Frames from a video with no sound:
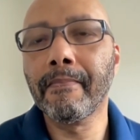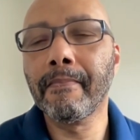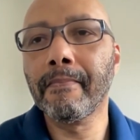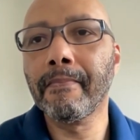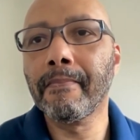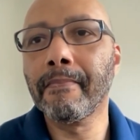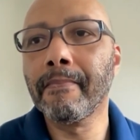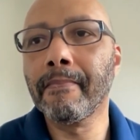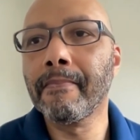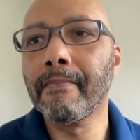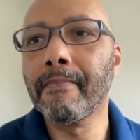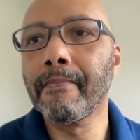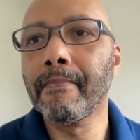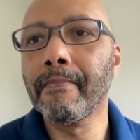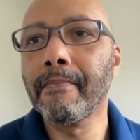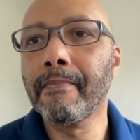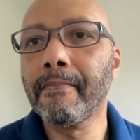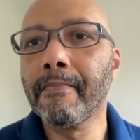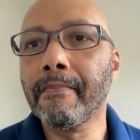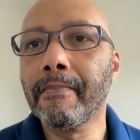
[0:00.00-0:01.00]

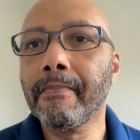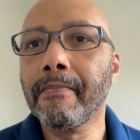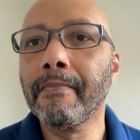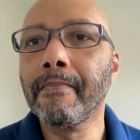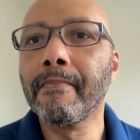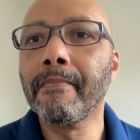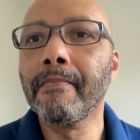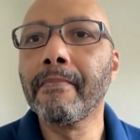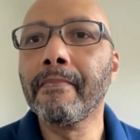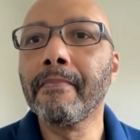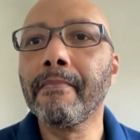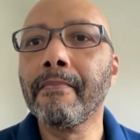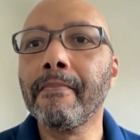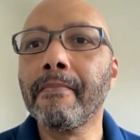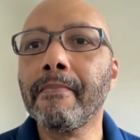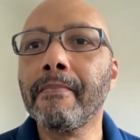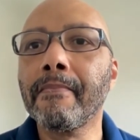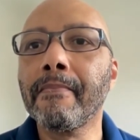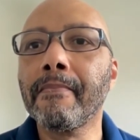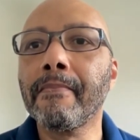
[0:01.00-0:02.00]

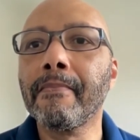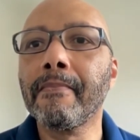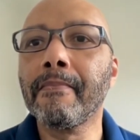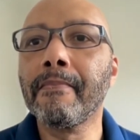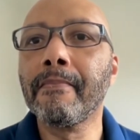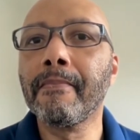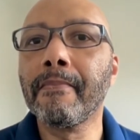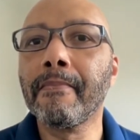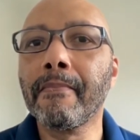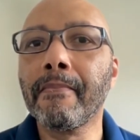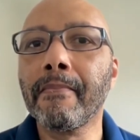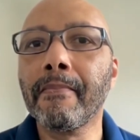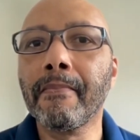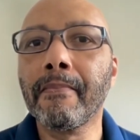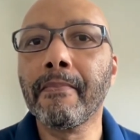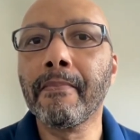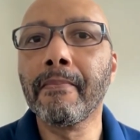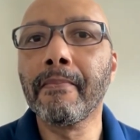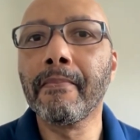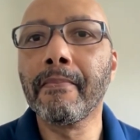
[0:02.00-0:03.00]

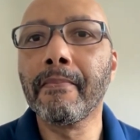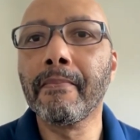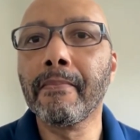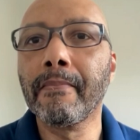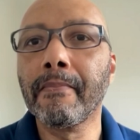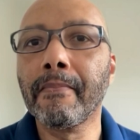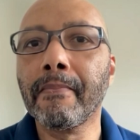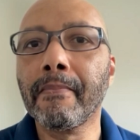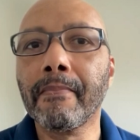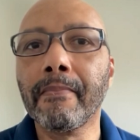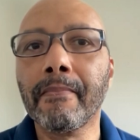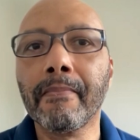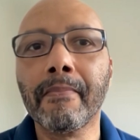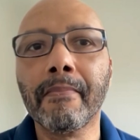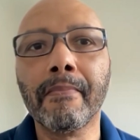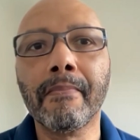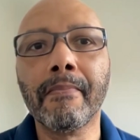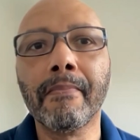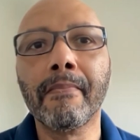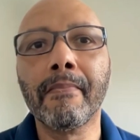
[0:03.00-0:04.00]

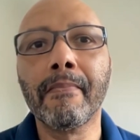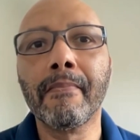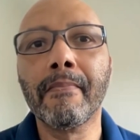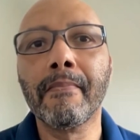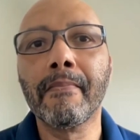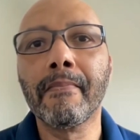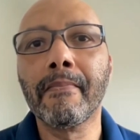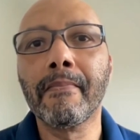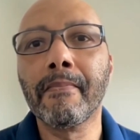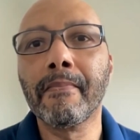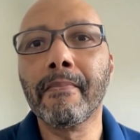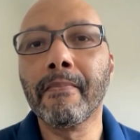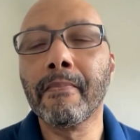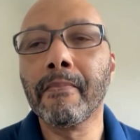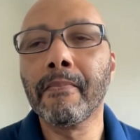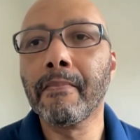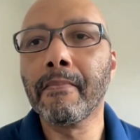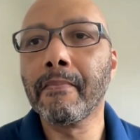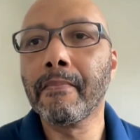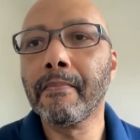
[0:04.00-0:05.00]

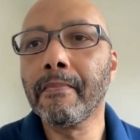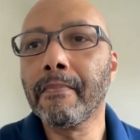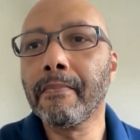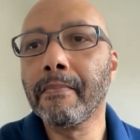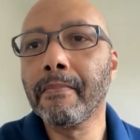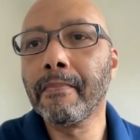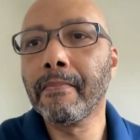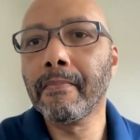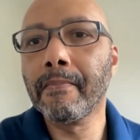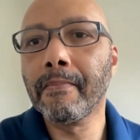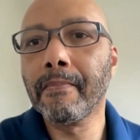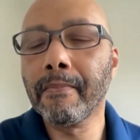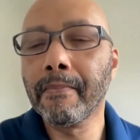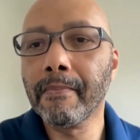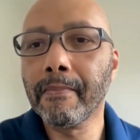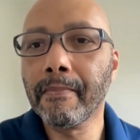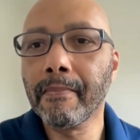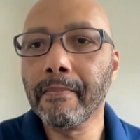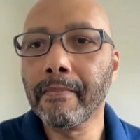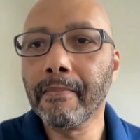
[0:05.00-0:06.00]

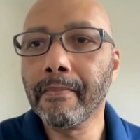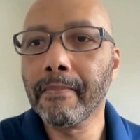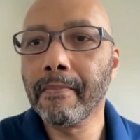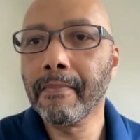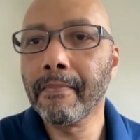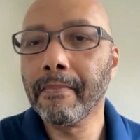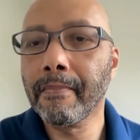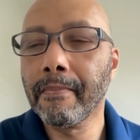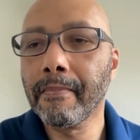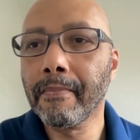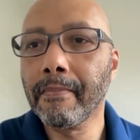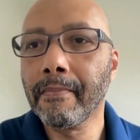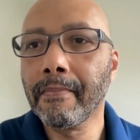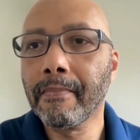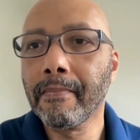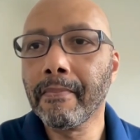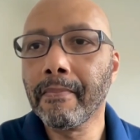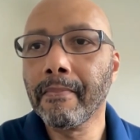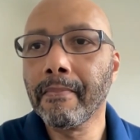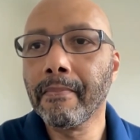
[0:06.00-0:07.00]

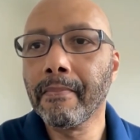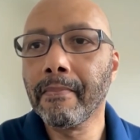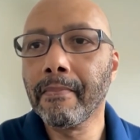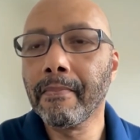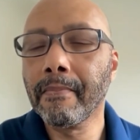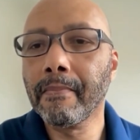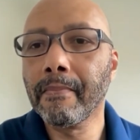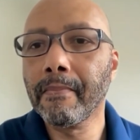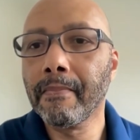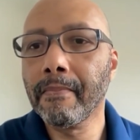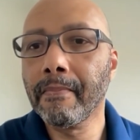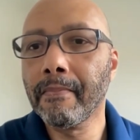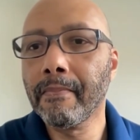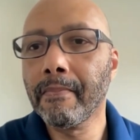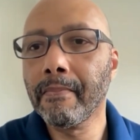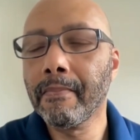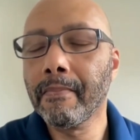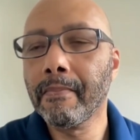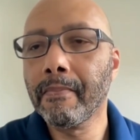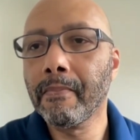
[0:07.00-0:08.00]
This person isn't speaking.